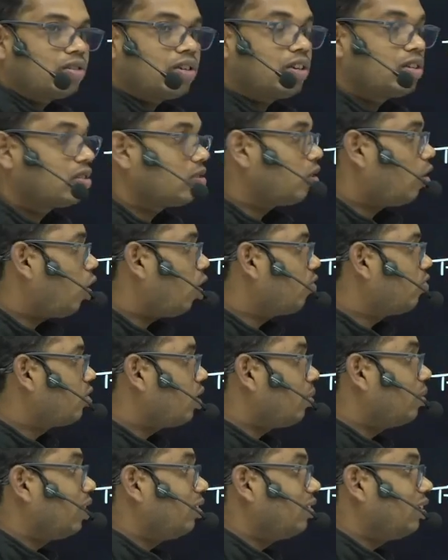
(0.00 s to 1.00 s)
is
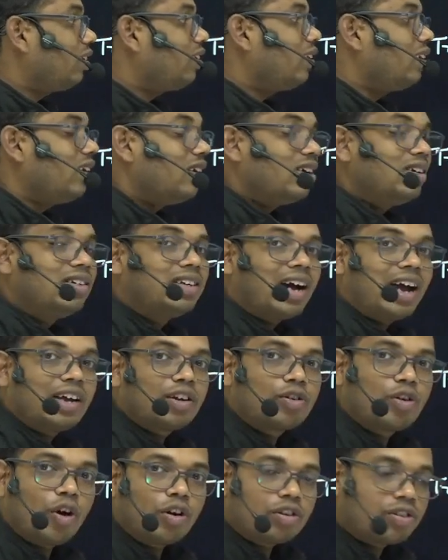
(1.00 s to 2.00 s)
observed in the
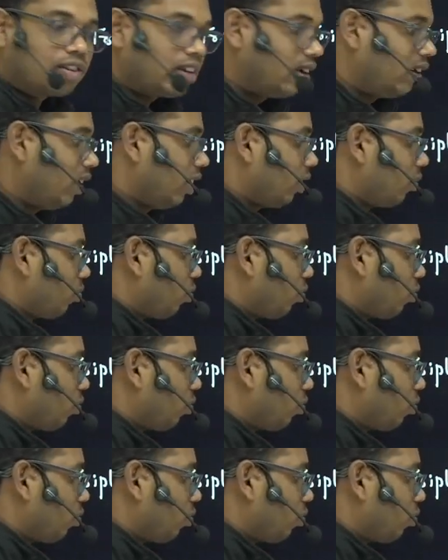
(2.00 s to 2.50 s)
dicot seedling.